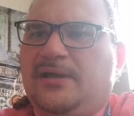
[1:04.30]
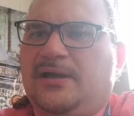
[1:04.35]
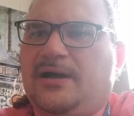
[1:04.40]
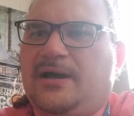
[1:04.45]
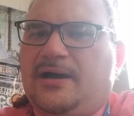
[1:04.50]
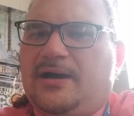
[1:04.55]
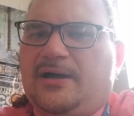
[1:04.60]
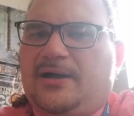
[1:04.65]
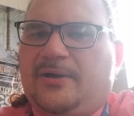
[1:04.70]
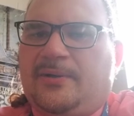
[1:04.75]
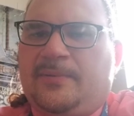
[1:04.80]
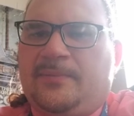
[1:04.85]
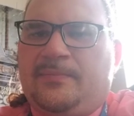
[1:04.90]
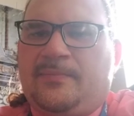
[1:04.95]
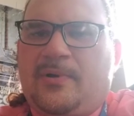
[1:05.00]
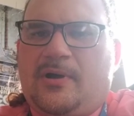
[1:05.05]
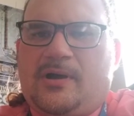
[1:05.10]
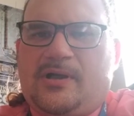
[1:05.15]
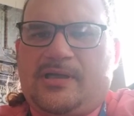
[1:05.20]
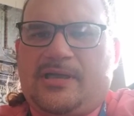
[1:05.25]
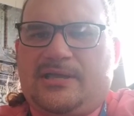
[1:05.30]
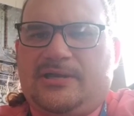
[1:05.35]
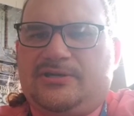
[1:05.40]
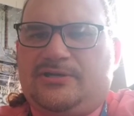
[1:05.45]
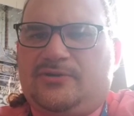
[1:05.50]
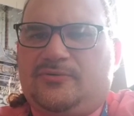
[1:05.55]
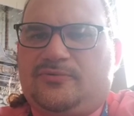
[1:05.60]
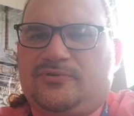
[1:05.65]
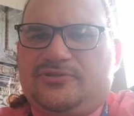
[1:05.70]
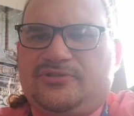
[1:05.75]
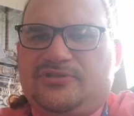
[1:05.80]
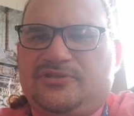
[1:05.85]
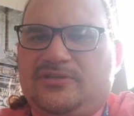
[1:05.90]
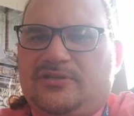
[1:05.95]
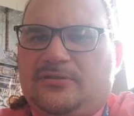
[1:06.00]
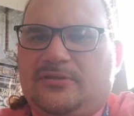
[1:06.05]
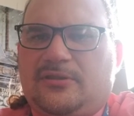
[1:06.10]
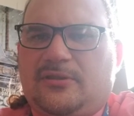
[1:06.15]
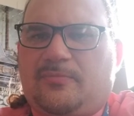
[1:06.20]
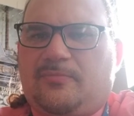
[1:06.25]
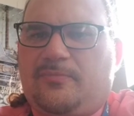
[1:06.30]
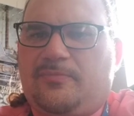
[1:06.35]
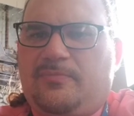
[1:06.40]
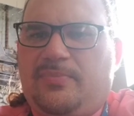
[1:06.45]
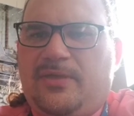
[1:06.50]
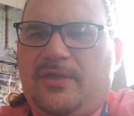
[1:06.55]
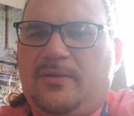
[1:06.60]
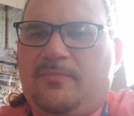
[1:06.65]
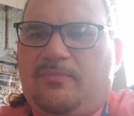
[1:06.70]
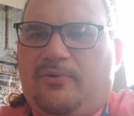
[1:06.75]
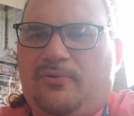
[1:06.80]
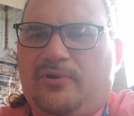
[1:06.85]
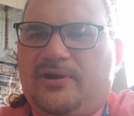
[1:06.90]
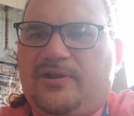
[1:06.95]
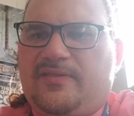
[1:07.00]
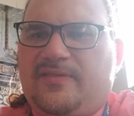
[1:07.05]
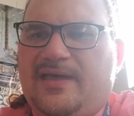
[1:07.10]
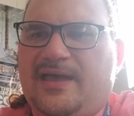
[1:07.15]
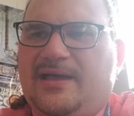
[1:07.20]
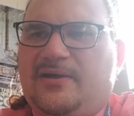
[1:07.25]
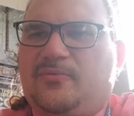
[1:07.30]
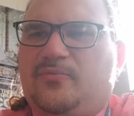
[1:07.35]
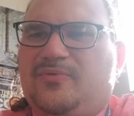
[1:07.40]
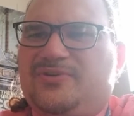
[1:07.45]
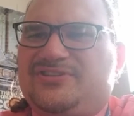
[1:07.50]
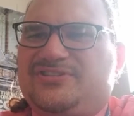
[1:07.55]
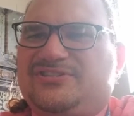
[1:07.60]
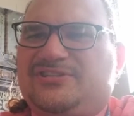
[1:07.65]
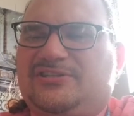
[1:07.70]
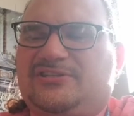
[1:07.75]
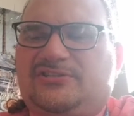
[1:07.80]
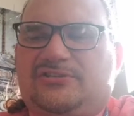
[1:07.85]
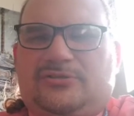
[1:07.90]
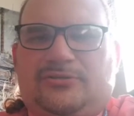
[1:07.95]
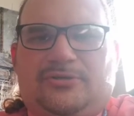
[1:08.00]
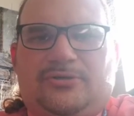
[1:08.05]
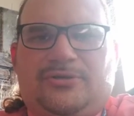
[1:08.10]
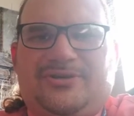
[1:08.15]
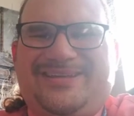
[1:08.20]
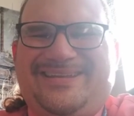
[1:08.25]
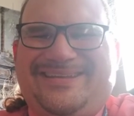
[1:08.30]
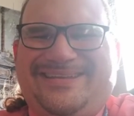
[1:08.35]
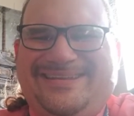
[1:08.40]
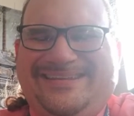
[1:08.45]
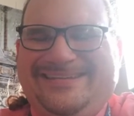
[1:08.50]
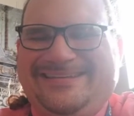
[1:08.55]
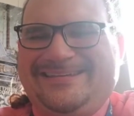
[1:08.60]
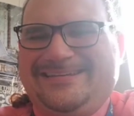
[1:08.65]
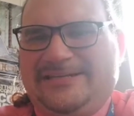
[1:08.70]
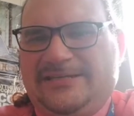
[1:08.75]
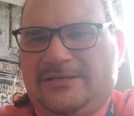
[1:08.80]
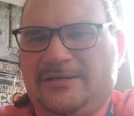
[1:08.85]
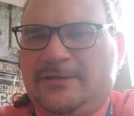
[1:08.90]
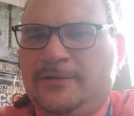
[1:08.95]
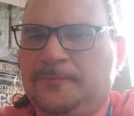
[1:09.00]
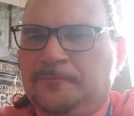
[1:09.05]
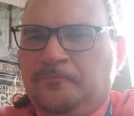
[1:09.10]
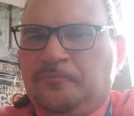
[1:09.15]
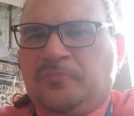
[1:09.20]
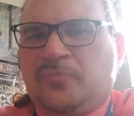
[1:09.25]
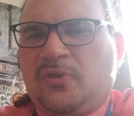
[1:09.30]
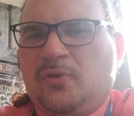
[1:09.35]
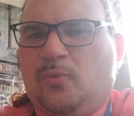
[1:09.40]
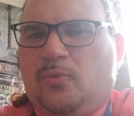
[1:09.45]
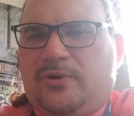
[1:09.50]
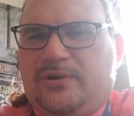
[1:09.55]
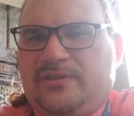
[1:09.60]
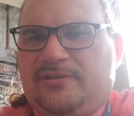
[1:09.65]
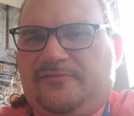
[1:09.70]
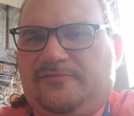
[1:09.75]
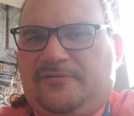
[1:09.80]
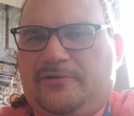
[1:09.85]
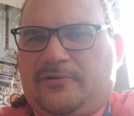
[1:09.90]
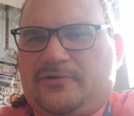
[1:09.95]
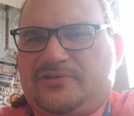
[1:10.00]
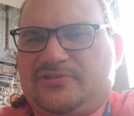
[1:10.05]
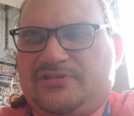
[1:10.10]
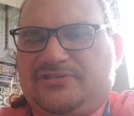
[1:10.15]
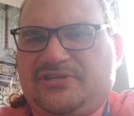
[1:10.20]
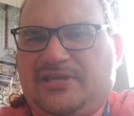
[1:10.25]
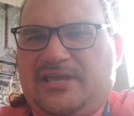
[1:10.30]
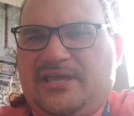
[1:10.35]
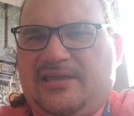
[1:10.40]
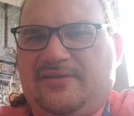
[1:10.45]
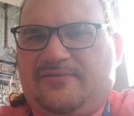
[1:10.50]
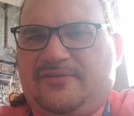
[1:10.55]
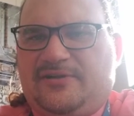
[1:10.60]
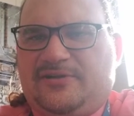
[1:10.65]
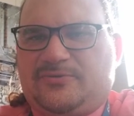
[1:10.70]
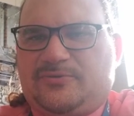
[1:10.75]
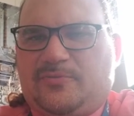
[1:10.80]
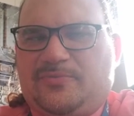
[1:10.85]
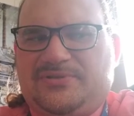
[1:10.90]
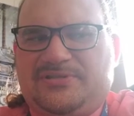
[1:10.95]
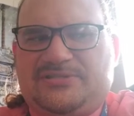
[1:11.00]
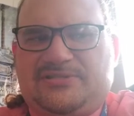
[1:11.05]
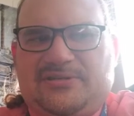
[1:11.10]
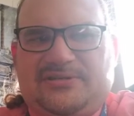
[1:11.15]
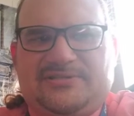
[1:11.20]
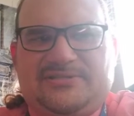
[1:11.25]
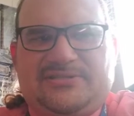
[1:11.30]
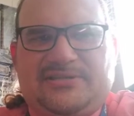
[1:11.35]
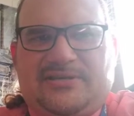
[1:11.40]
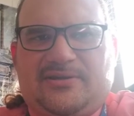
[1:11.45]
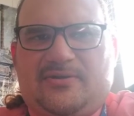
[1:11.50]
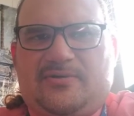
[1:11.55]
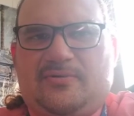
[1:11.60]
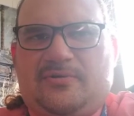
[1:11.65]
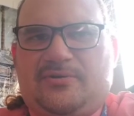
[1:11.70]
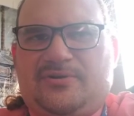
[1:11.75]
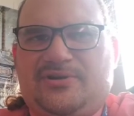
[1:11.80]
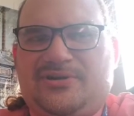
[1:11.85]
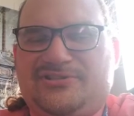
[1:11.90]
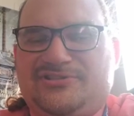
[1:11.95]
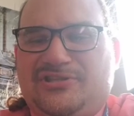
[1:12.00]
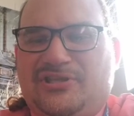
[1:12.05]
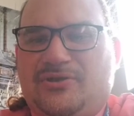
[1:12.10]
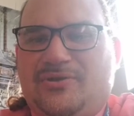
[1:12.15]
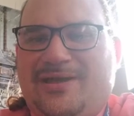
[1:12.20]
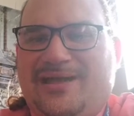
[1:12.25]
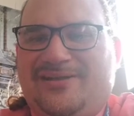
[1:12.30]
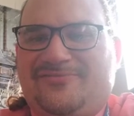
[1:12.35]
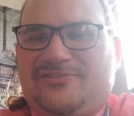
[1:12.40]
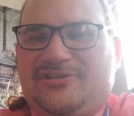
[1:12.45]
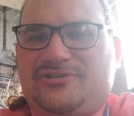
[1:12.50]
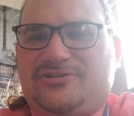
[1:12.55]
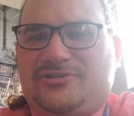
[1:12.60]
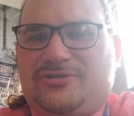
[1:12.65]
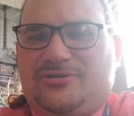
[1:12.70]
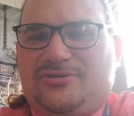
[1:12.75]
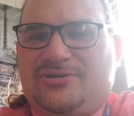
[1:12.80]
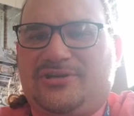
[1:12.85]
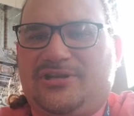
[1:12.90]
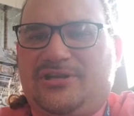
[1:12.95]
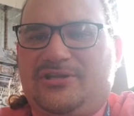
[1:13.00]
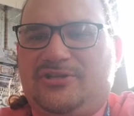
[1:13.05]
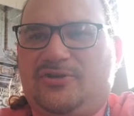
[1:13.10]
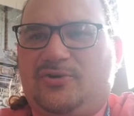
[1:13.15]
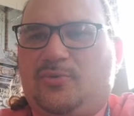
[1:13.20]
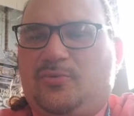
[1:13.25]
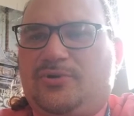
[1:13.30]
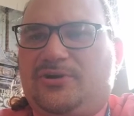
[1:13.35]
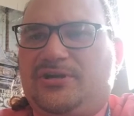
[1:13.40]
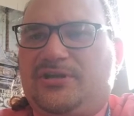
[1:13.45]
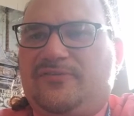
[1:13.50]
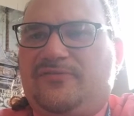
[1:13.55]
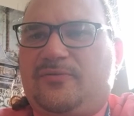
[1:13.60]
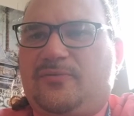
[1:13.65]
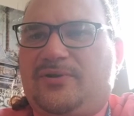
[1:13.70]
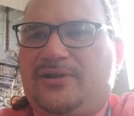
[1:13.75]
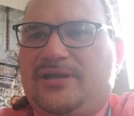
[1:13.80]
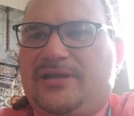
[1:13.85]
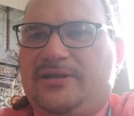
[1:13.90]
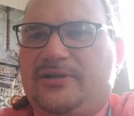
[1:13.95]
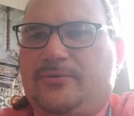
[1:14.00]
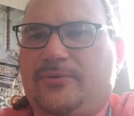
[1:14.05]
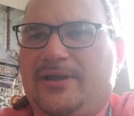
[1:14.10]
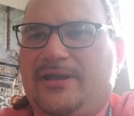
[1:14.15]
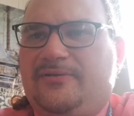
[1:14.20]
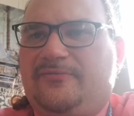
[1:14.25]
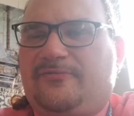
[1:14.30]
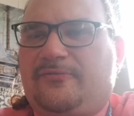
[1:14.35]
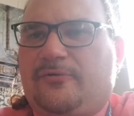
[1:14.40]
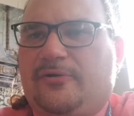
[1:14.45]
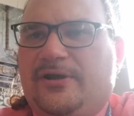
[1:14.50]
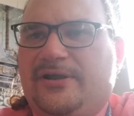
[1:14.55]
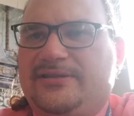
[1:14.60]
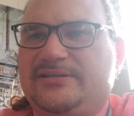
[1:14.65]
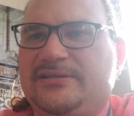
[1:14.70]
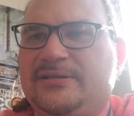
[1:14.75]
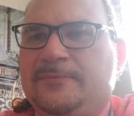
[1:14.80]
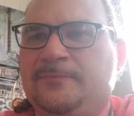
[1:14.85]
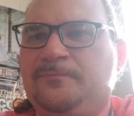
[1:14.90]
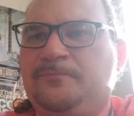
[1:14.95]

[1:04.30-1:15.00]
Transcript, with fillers: Um, all you got to do was, the big point of that was to turn it in. One of the focuses I have here as we've been starting second quarter is that you have to turn in your work if you want to get a grade for it.